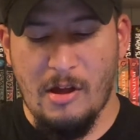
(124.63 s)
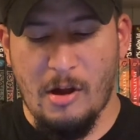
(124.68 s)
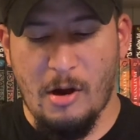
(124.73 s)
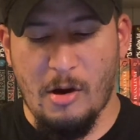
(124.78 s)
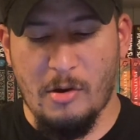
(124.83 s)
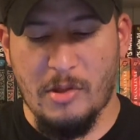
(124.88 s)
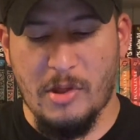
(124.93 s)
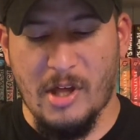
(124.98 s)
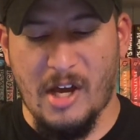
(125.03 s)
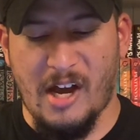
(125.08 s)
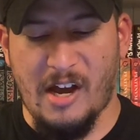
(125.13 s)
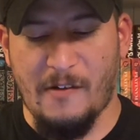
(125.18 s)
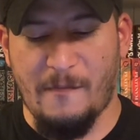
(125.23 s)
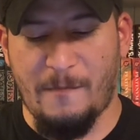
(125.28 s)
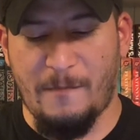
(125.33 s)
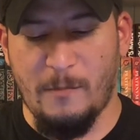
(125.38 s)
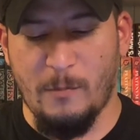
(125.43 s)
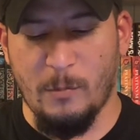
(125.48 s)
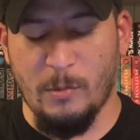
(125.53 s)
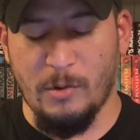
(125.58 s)
Earthchild
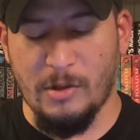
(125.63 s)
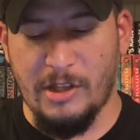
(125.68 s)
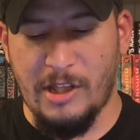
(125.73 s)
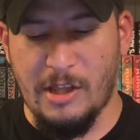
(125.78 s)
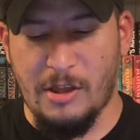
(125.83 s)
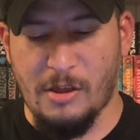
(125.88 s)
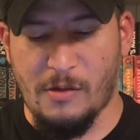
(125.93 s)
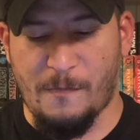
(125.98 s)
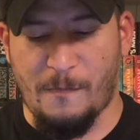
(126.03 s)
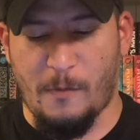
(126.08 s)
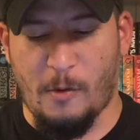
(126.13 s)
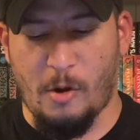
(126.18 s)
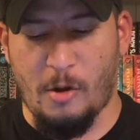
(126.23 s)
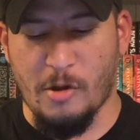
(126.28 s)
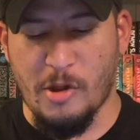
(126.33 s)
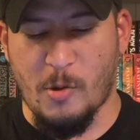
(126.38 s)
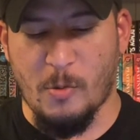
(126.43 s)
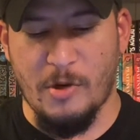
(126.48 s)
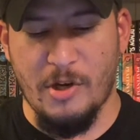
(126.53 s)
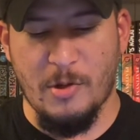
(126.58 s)
releases
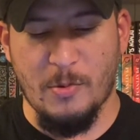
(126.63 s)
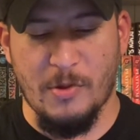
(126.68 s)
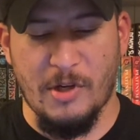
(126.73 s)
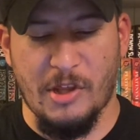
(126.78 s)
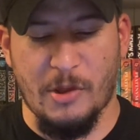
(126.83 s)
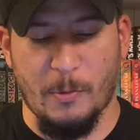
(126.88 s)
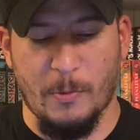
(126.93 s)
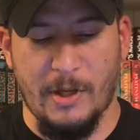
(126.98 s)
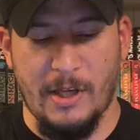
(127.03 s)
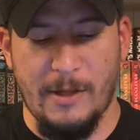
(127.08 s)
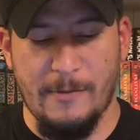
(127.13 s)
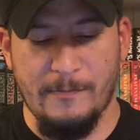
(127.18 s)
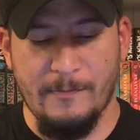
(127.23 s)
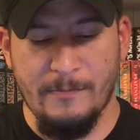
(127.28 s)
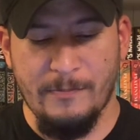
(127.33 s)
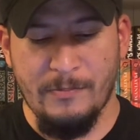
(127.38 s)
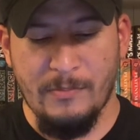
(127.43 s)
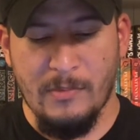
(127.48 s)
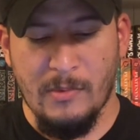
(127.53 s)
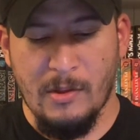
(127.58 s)
fall 2023.
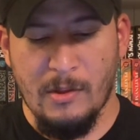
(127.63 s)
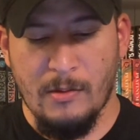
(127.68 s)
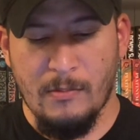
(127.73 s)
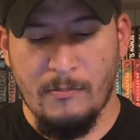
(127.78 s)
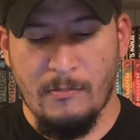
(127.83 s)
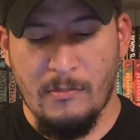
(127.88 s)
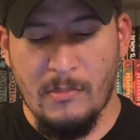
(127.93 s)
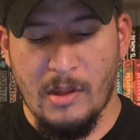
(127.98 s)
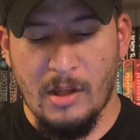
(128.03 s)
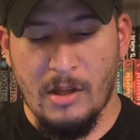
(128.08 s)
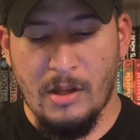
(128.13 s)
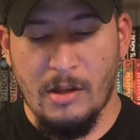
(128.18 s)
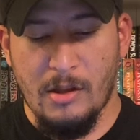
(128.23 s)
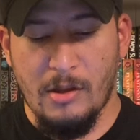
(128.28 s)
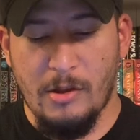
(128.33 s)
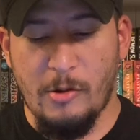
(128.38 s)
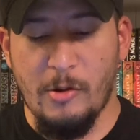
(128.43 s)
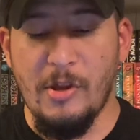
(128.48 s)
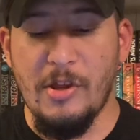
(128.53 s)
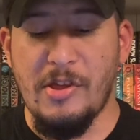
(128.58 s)

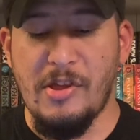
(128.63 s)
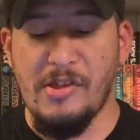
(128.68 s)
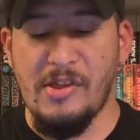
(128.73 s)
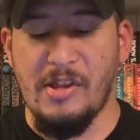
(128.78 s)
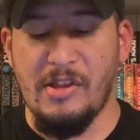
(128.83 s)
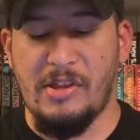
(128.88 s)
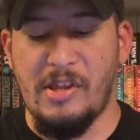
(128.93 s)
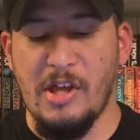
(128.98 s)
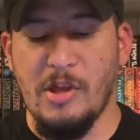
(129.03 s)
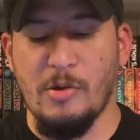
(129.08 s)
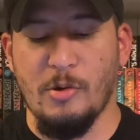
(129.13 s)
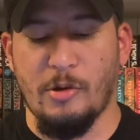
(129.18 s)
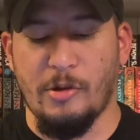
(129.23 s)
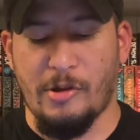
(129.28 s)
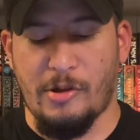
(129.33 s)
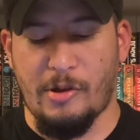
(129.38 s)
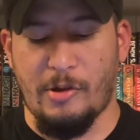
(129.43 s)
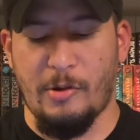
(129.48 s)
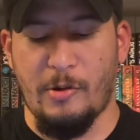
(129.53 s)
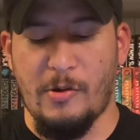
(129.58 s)
So this is a digital
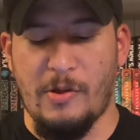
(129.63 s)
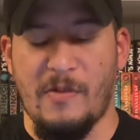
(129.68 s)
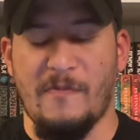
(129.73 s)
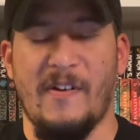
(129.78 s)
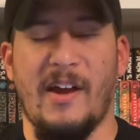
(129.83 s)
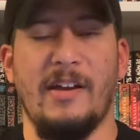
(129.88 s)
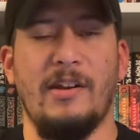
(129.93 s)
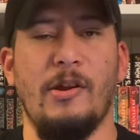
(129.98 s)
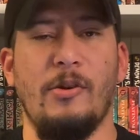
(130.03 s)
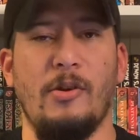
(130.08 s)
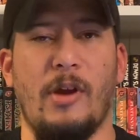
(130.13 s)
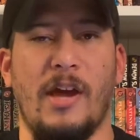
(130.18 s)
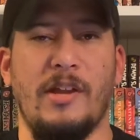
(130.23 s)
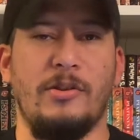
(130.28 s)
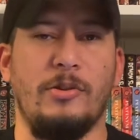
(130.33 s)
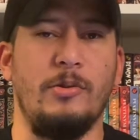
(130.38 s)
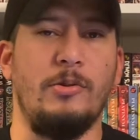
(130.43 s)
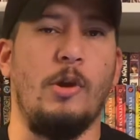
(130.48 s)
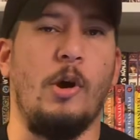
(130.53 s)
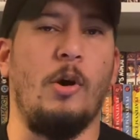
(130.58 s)
exclusive. I
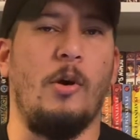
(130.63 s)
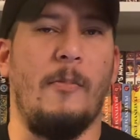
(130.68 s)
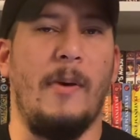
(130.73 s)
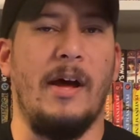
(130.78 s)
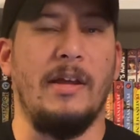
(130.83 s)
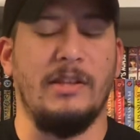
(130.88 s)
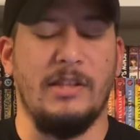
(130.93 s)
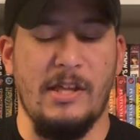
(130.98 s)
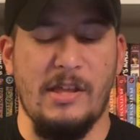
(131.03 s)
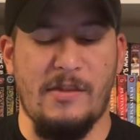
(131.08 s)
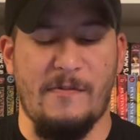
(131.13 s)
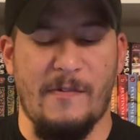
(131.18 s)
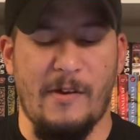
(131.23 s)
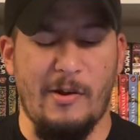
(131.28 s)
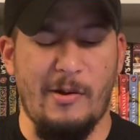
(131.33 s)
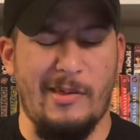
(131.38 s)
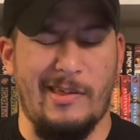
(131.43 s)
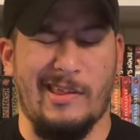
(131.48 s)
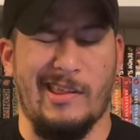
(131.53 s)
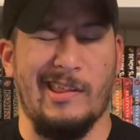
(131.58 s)
do know about this
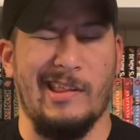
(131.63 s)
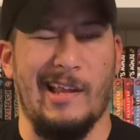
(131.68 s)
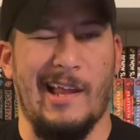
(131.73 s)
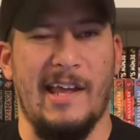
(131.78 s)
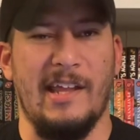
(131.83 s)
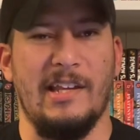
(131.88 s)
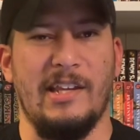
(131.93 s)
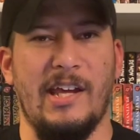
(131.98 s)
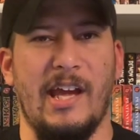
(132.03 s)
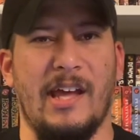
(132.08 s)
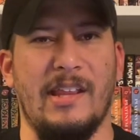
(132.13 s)
very slightly.